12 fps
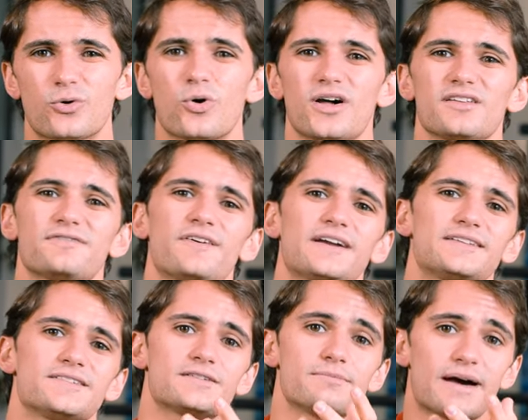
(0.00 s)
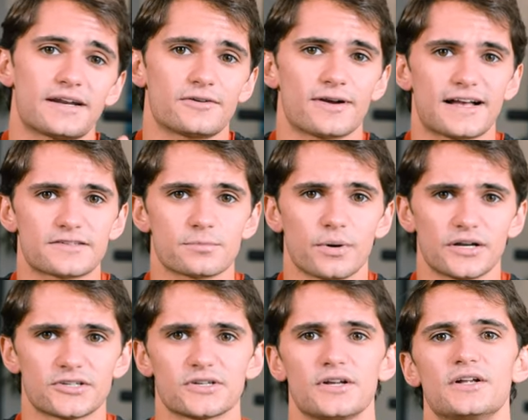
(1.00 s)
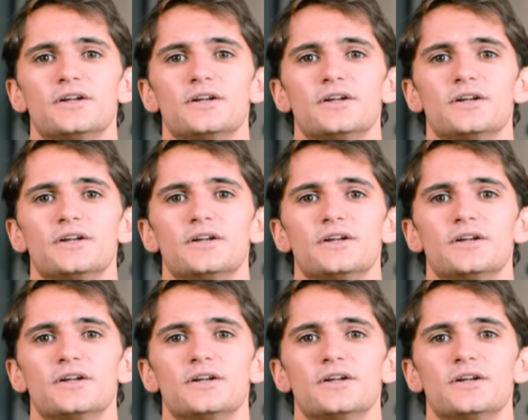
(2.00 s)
Qualifying doesn't matter as much,